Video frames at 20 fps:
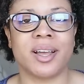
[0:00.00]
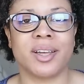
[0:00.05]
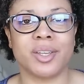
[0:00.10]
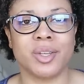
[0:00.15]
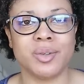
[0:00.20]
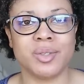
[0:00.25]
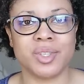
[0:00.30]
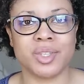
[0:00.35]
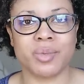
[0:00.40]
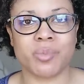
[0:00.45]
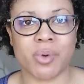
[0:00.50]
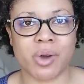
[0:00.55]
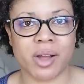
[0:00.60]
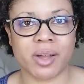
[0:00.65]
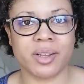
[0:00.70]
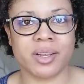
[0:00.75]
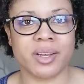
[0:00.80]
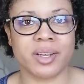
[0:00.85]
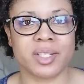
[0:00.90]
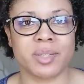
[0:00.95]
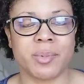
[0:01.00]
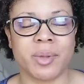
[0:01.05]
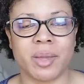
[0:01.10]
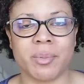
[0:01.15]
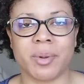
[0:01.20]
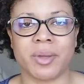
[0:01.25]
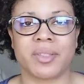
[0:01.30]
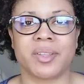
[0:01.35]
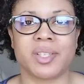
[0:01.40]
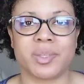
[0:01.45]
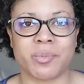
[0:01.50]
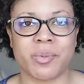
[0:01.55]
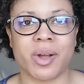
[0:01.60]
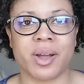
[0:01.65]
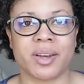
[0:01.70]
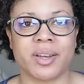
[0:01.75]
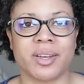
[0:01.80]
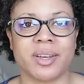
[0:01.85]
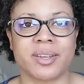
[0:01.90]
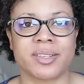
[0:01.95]
uh, use these products, speak about these
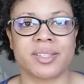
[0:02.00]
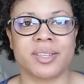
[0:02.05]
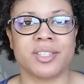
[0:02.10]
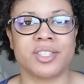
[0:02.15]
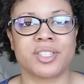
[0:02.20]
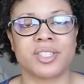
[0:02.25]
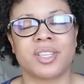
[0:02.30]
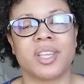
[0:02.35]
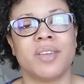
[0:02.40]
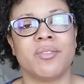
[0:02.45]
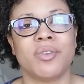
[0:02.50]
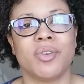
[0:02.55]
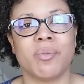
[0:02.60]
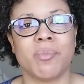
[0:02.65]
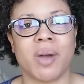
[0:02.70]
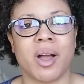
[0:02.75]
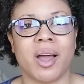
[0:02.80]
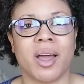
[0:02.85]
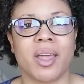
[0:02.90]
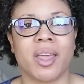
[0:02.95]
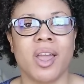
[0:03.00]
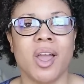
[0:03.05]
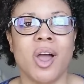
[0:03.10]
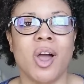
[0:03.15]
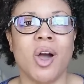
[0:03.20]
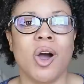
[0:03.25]
products, and just give you my